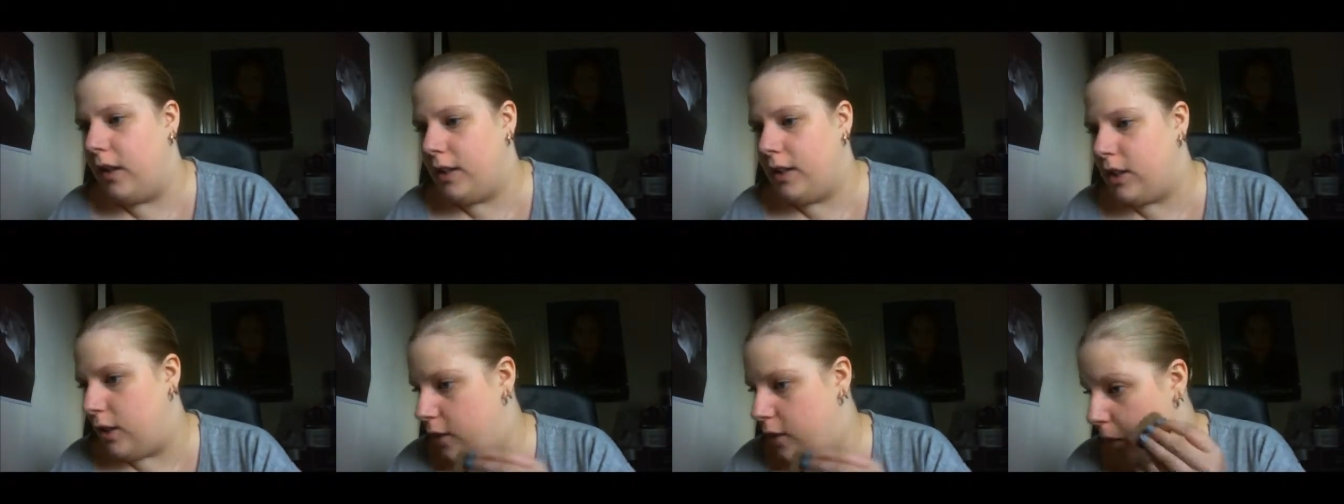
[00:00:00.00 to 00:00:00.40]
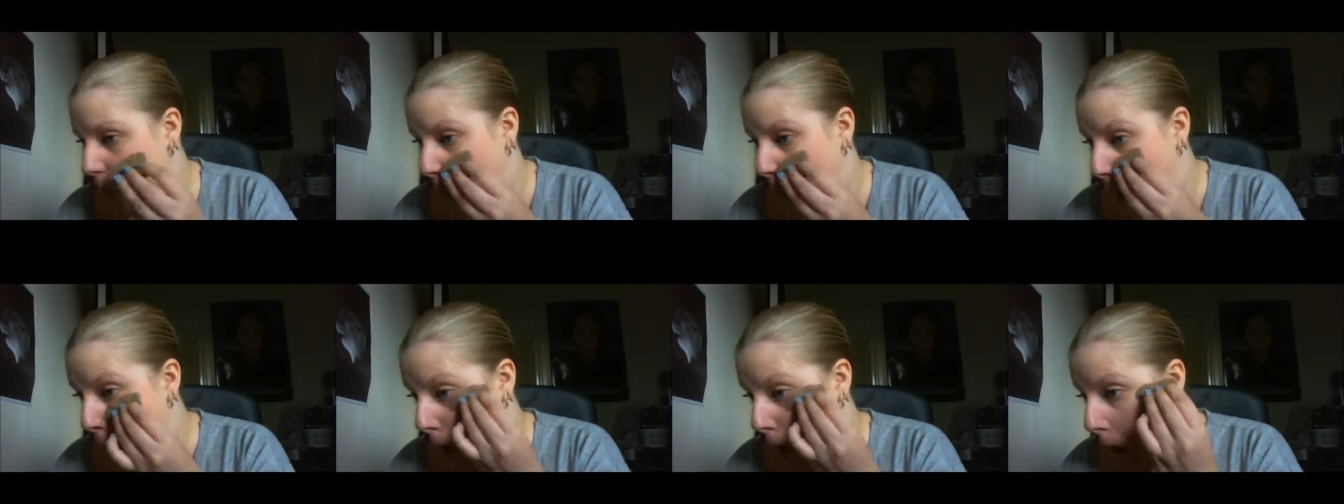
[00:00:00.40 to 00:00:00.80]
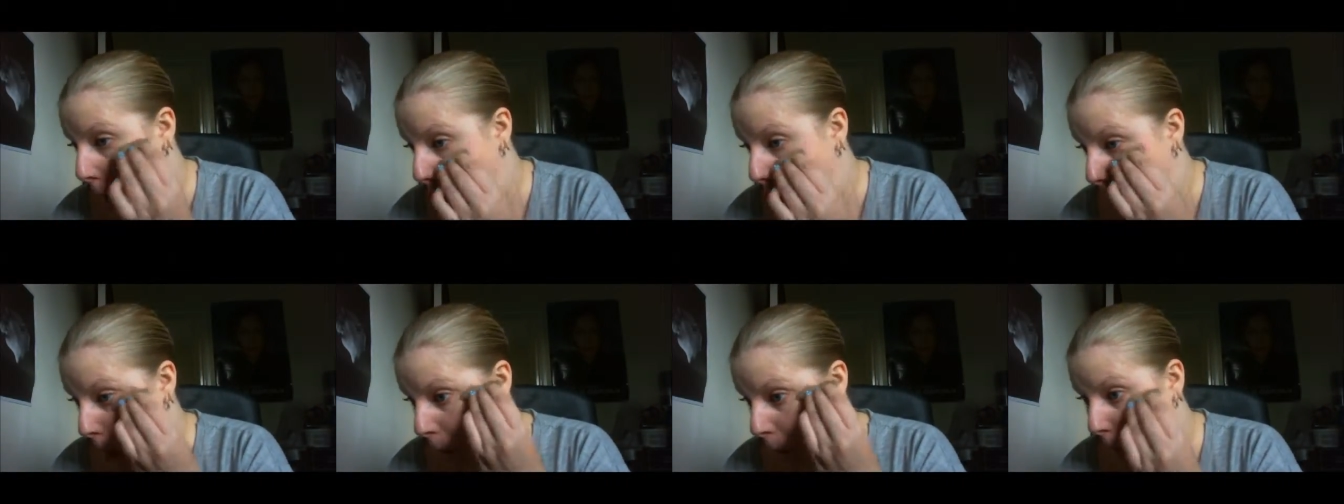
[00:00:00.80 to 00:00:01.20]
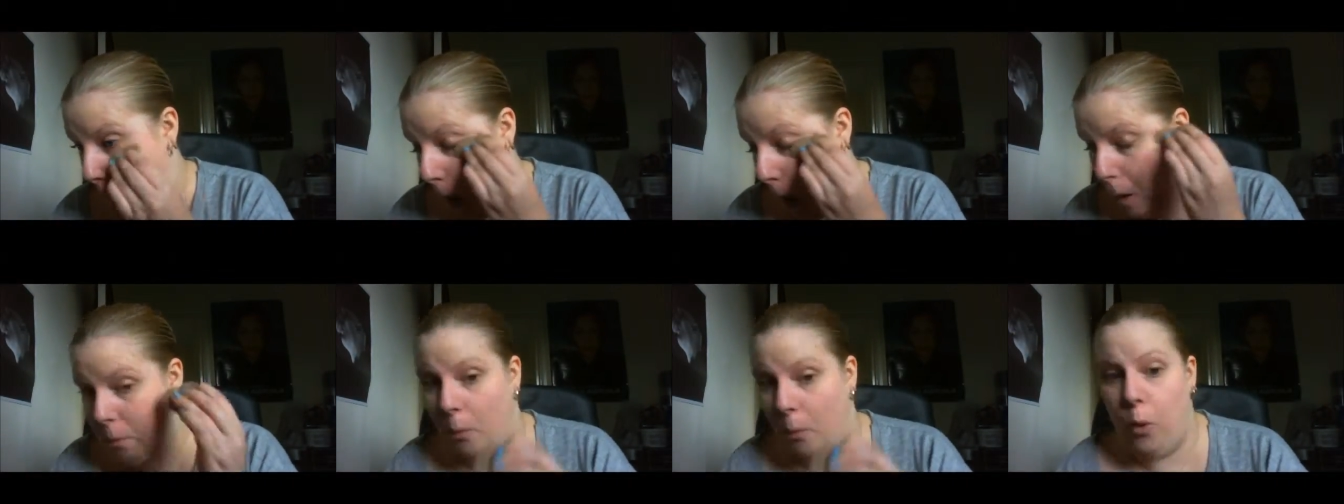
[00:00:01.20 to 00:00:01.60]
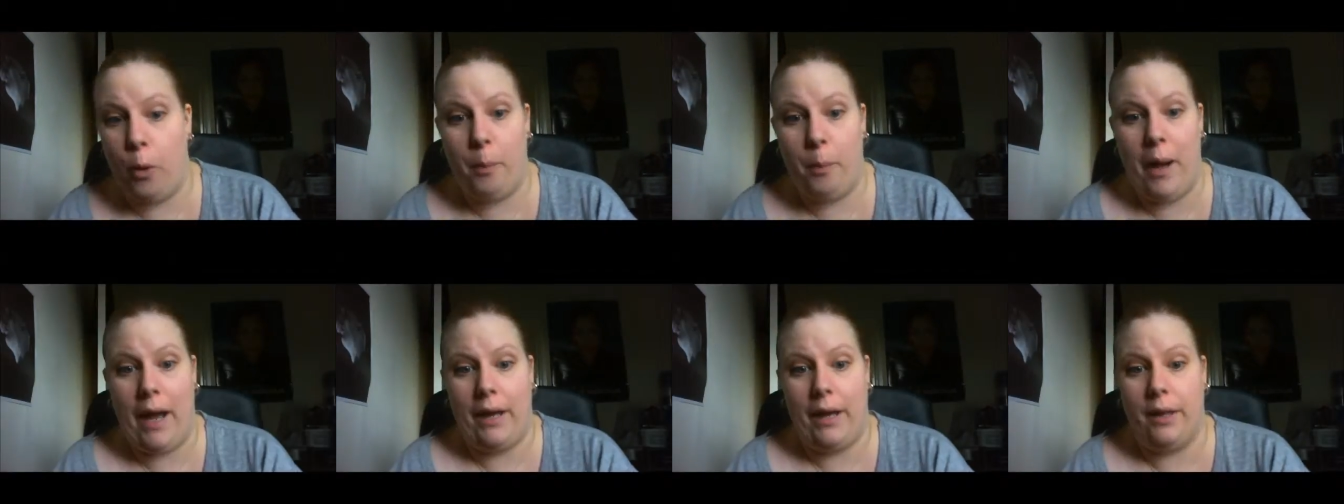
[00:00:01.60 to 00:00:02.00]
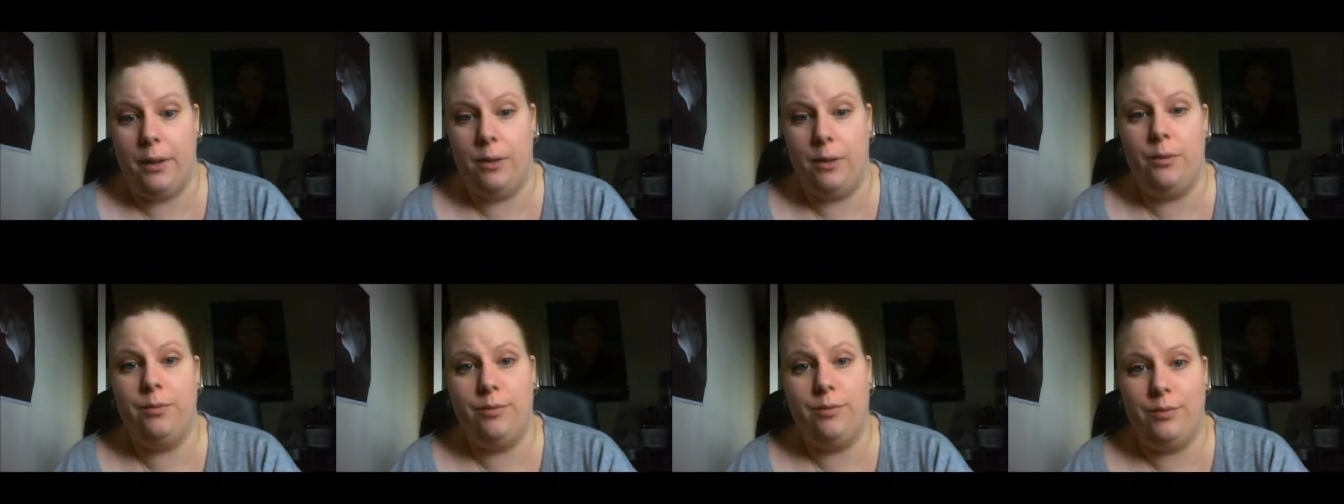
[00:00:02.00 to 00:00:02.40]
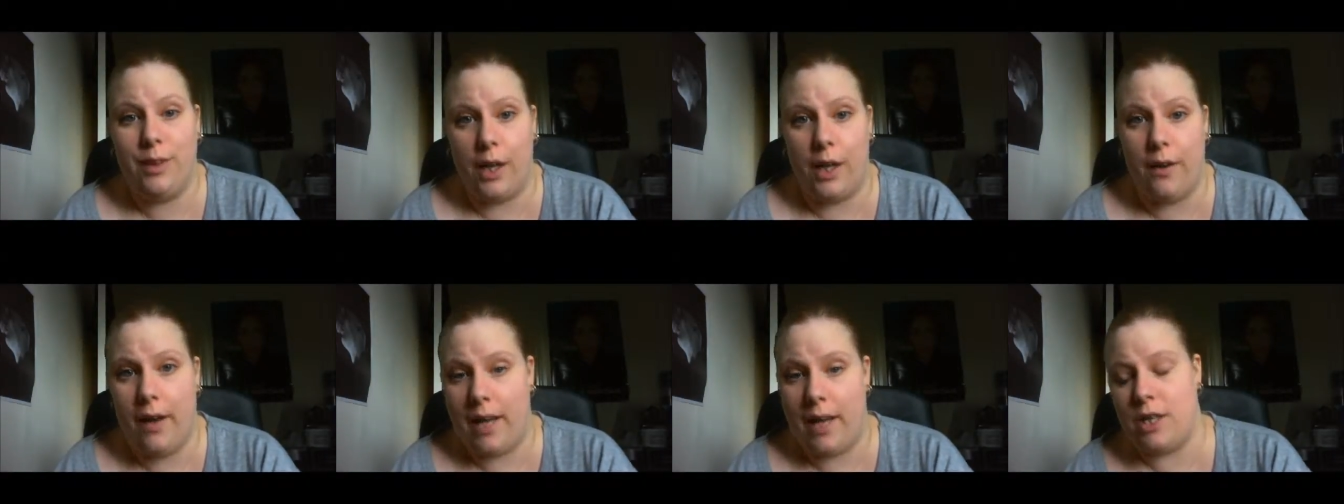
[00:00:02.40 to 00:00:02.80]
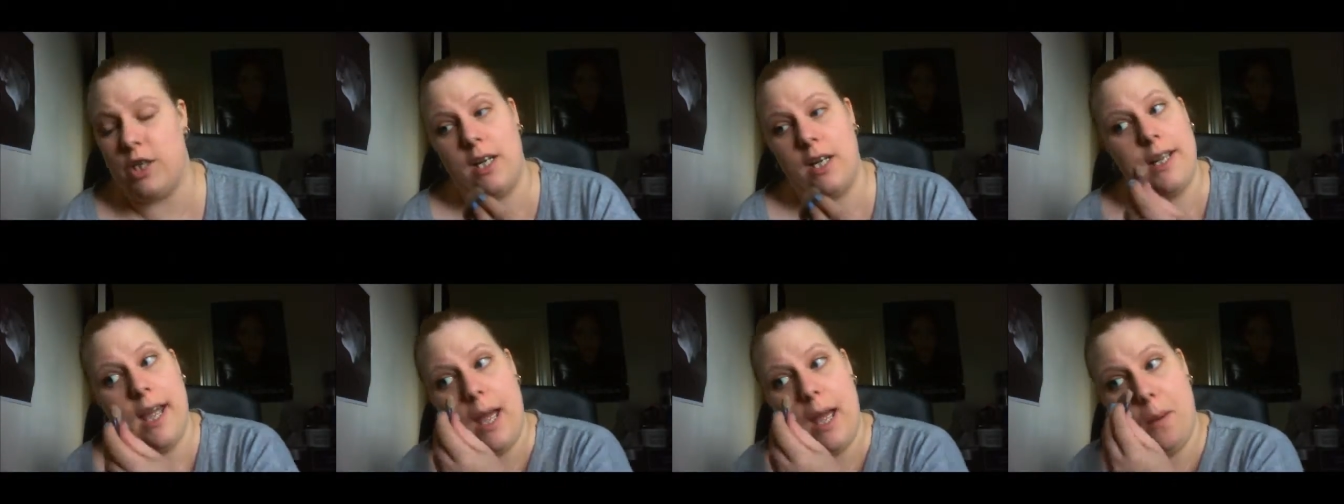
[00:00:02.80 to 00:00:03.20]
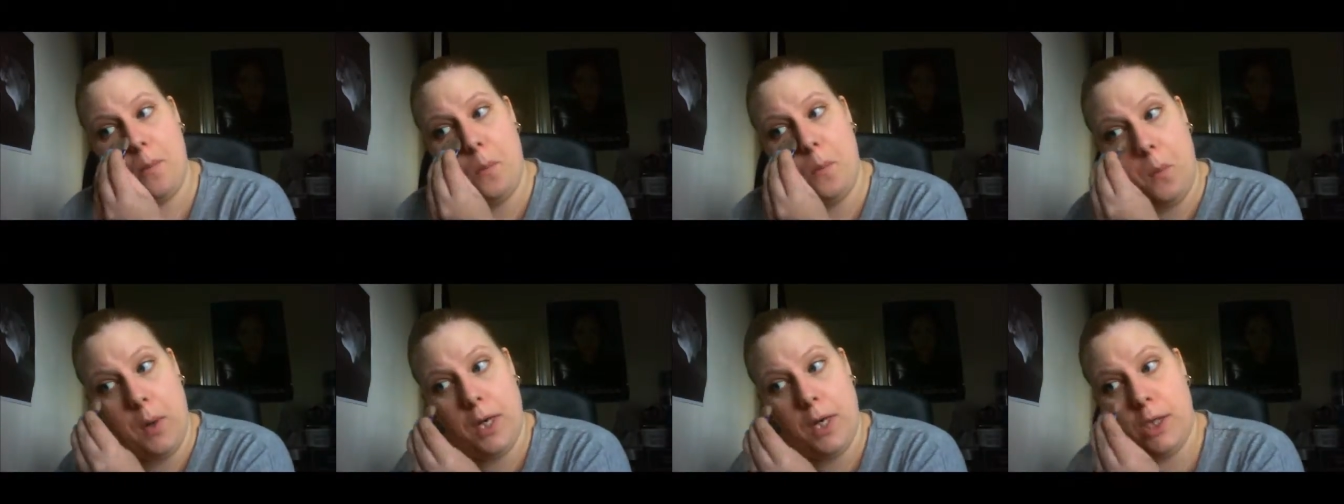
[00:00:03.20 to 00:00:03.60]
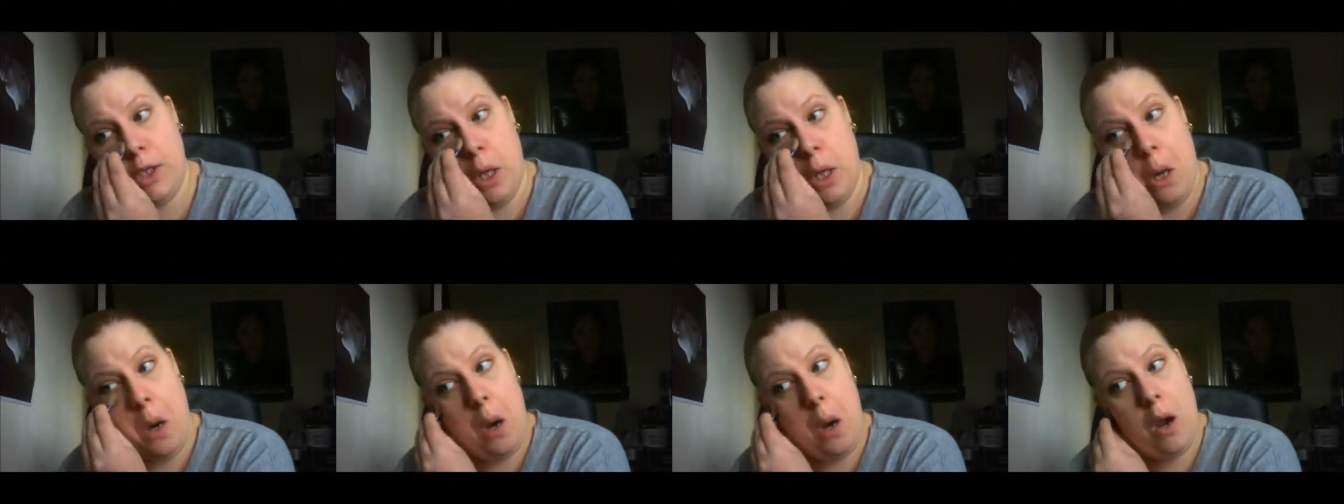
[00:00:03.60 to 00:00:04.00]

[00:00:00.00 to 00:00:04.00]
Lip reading: I do like to look more pale than I actually am,